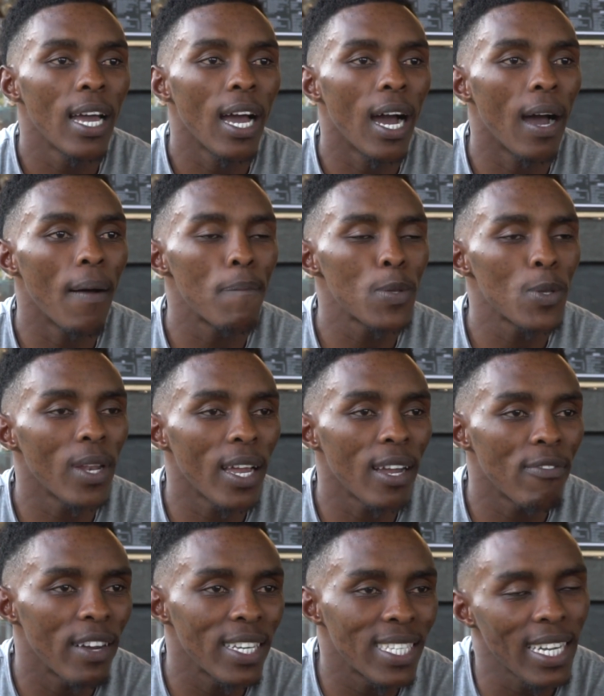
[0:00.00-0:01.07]
It's not
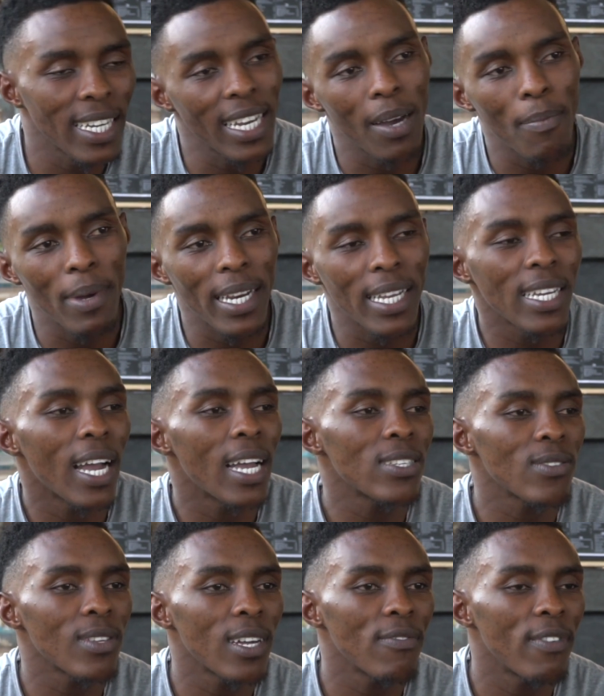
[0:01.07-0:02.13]
like fighting in America.
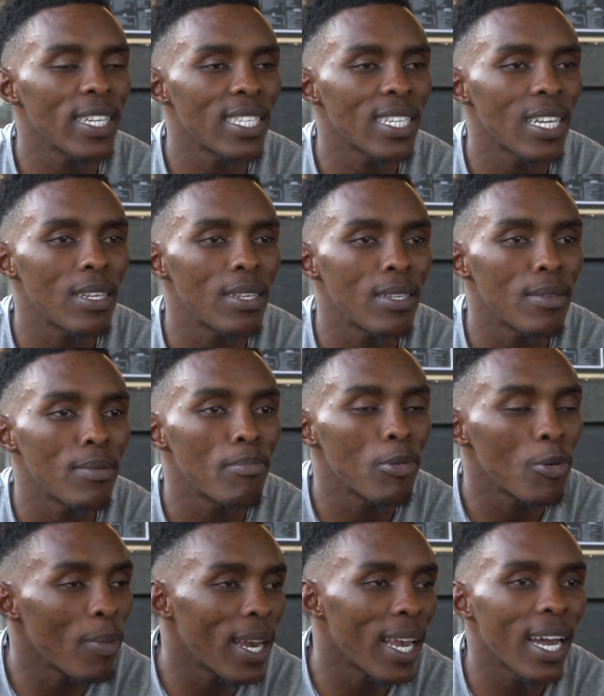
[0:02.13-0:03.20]
It's not like fighting in
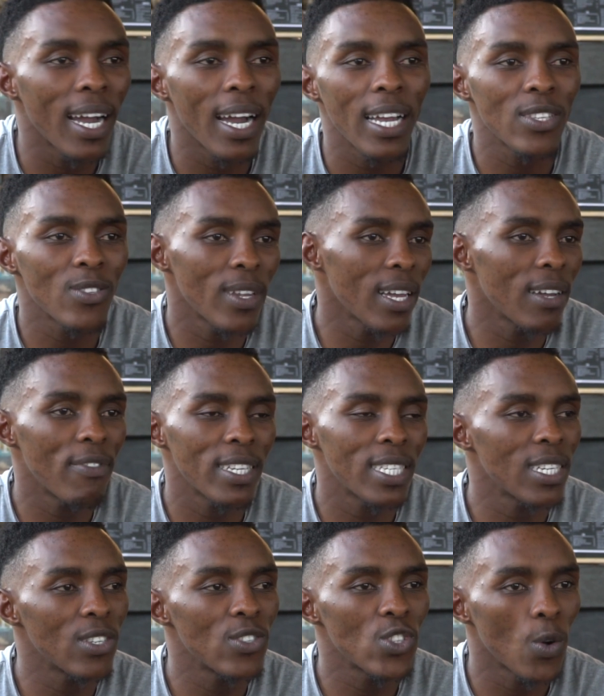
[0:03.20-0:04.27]
Pumalanga. It's not like
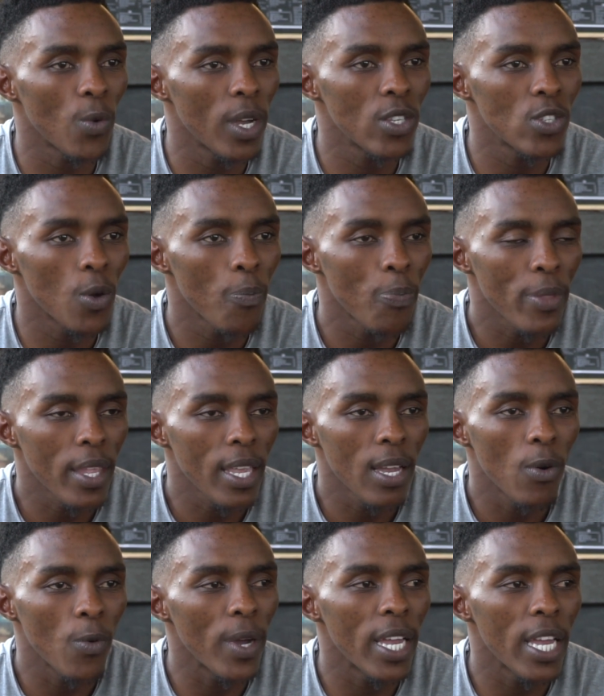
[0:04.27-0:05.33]
fighting in Soweto,
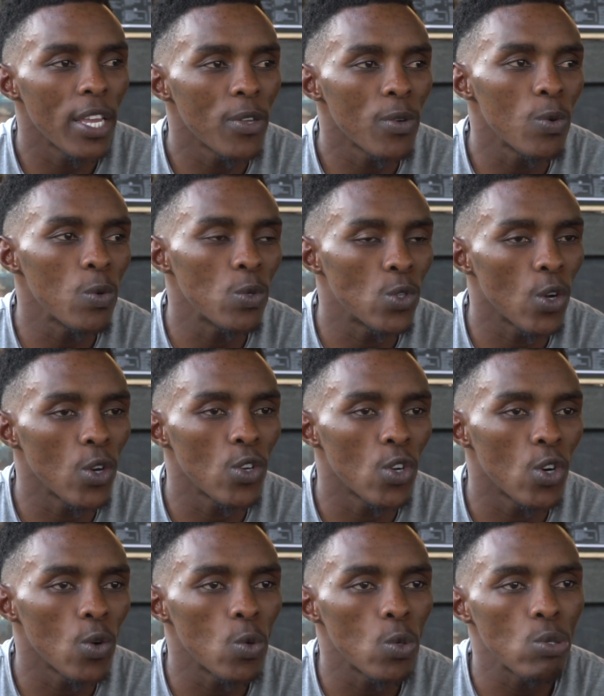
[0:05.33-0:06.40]
where you don't
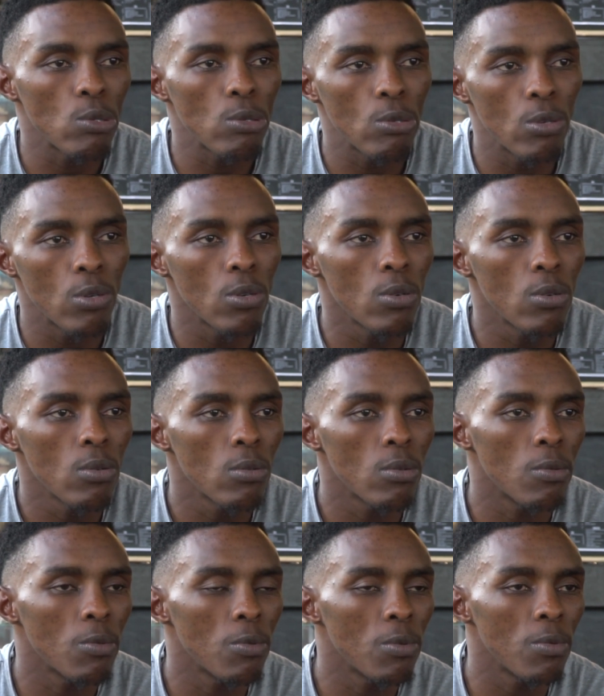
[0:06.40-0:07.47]
know who's who,
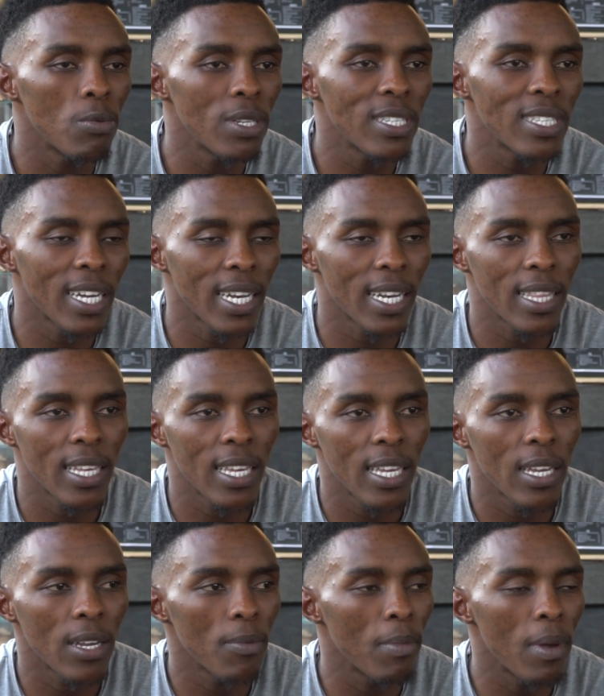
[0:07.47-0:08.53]
which side are
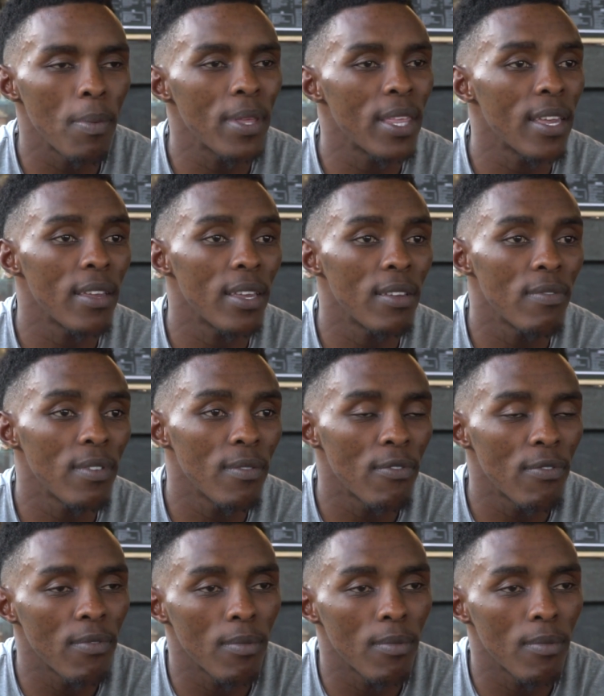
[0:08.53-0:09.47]
they. Maybe they even